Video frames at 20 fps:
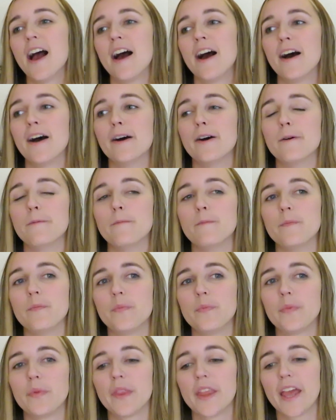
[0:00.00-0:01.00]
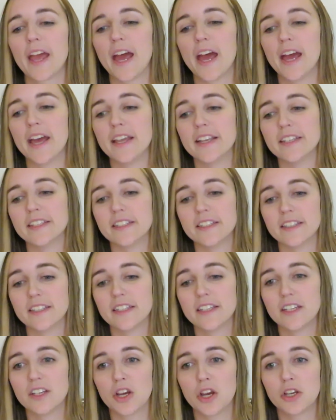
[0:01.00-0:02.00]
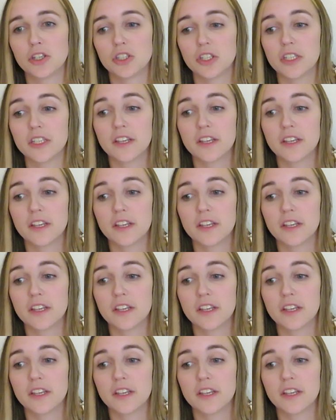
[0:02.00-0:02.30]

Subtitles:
And she